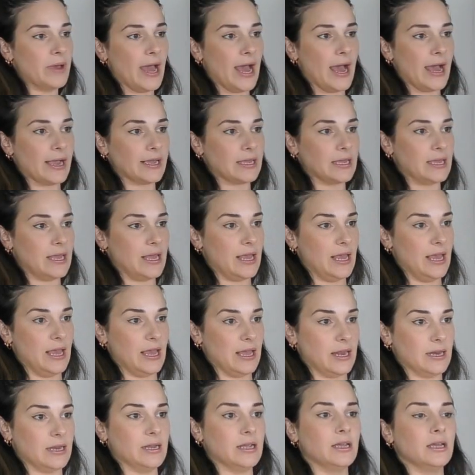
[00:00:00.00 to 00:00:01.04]
back
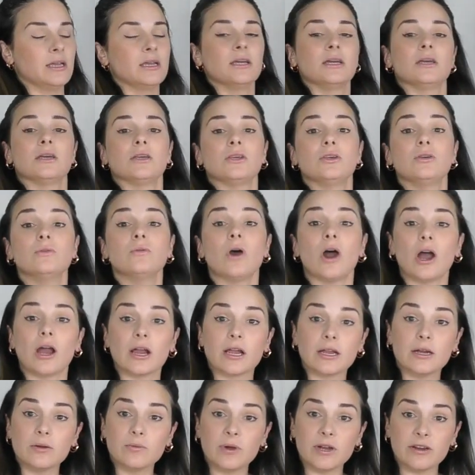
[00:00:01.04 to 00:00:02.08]
in. You
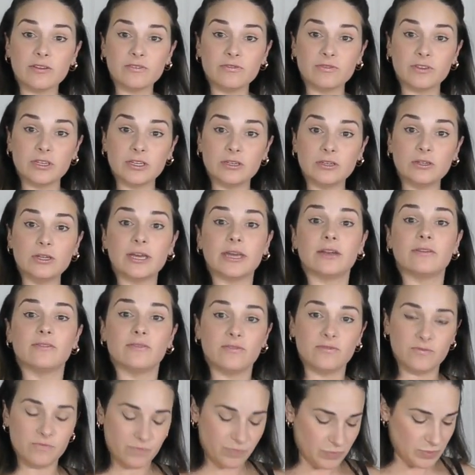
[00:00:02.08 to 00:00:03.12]
are gonna wanna feel
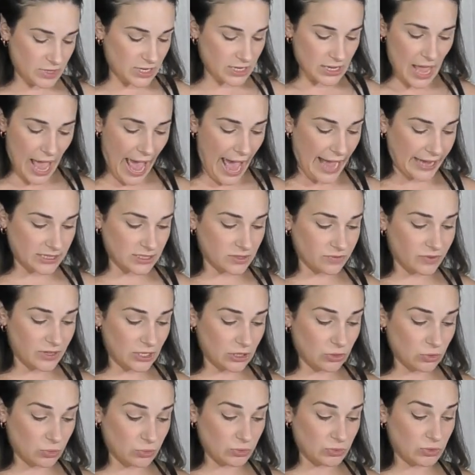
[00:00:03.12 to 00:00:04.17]
and
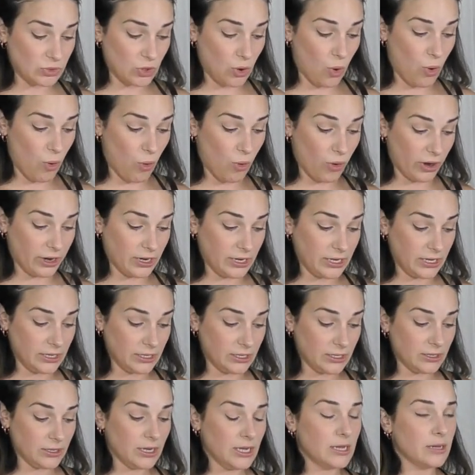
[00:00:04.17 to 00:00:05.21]
activate through the core
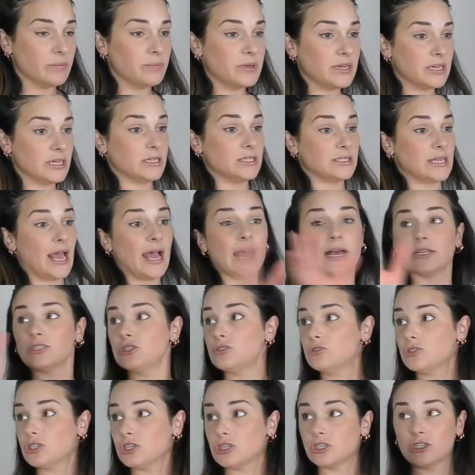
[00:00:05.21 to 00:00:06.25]
here, because as
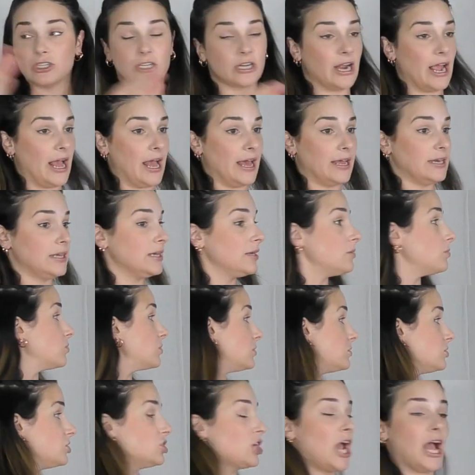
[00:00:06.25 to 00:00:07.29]
you turn your head, it
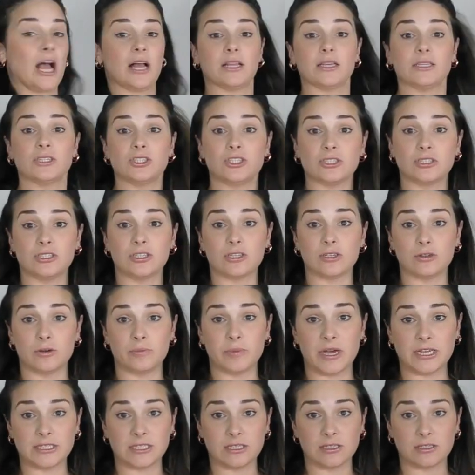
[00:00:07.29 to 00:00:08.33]
will challenge your
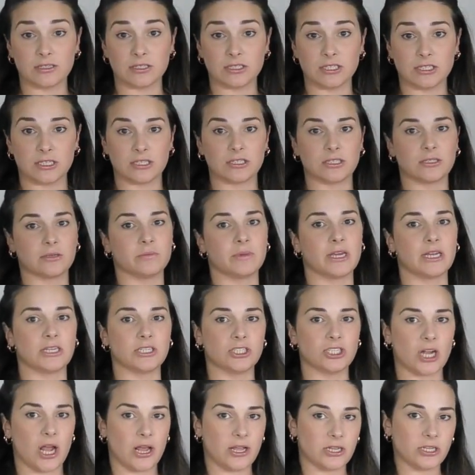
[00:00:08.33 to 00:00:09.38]
neuromuscular system
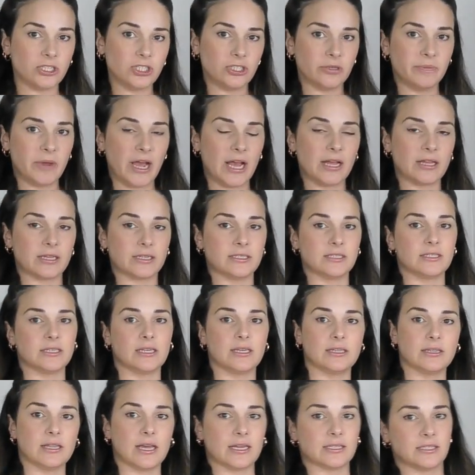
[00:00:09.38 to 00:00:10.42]
and challenge your balance
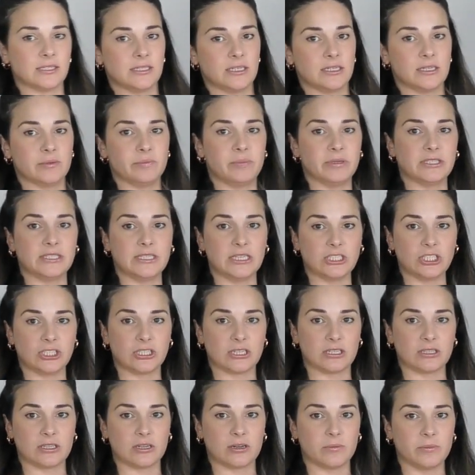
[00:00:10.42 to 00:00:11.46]
in that seated
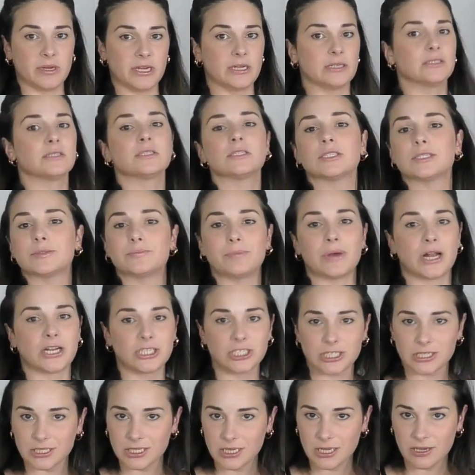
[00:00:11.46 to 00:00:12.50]
position a little bit,
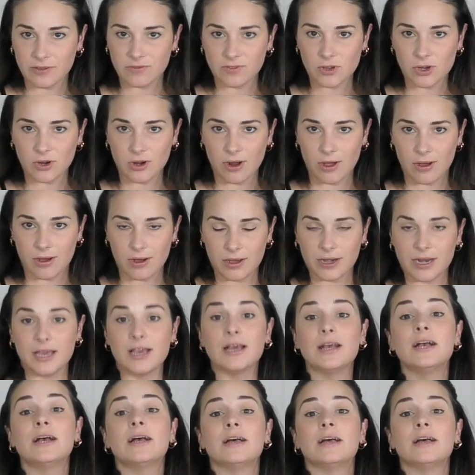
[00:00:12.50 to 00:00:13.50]
especially if you're on